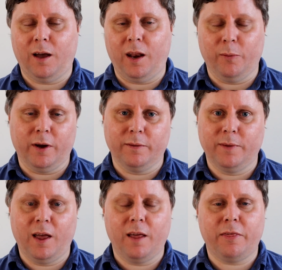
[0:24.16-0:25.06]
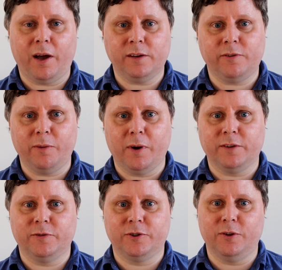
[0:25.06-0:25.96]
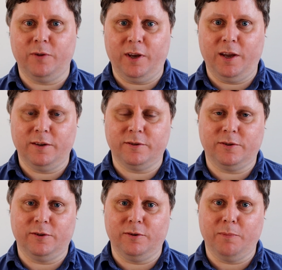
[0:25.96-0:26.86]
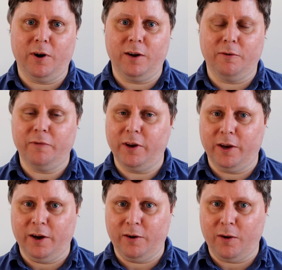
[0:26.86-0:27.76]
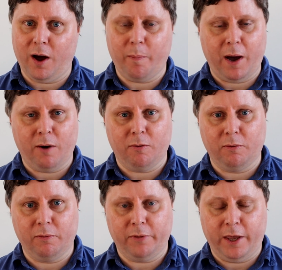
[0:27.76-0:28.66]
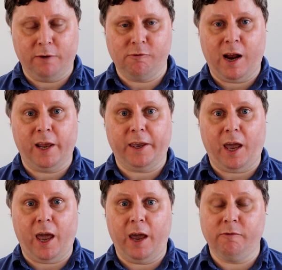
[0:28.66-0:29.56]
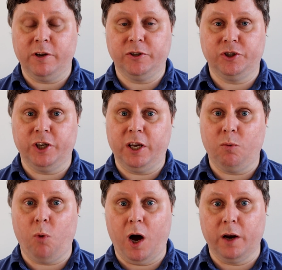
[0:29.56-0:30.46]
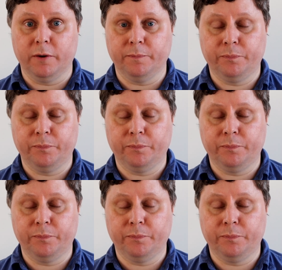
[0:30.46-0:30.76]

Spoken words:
Anyway, thanks very much for tuning in to my little video about the AURALiC Aries G1.